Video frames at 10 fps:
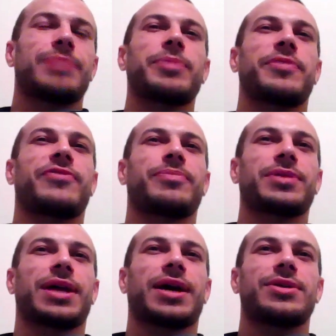it might be for
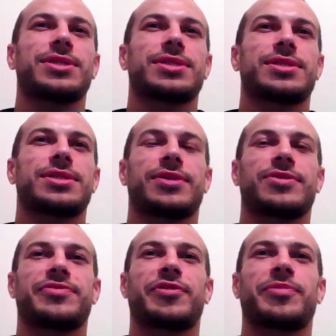Polaris that he
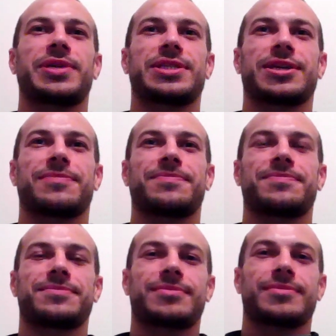was filming some